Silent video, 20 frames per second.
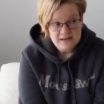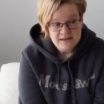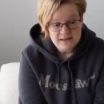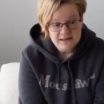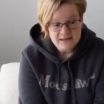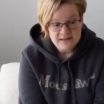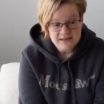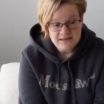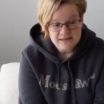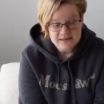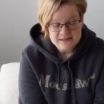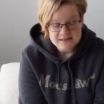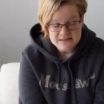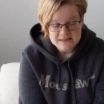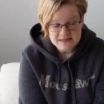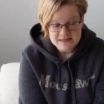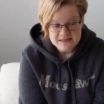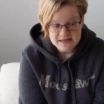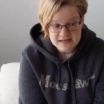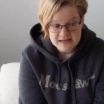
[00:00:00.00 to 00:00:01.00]
And
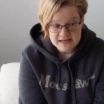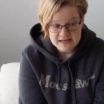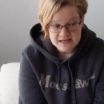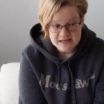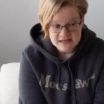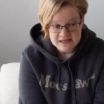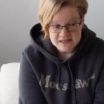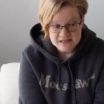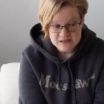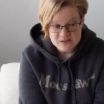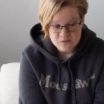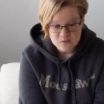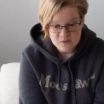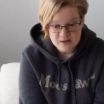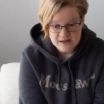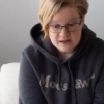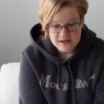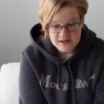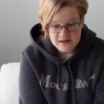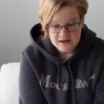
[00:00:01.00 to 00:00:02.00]
today is
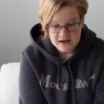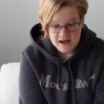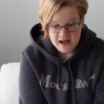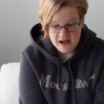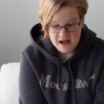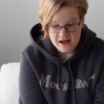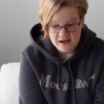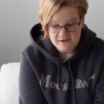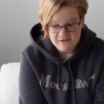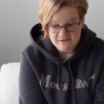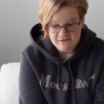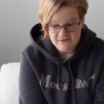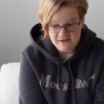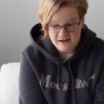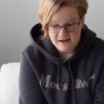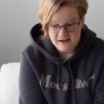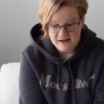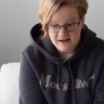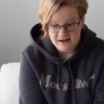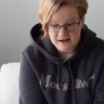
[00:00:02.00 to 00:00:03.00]
where I
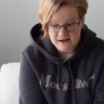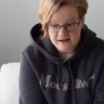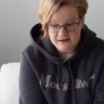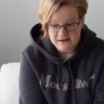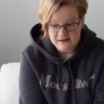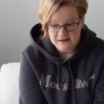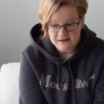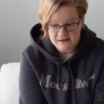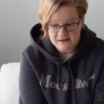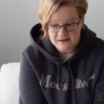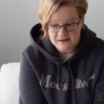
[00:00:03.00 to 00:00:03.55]
find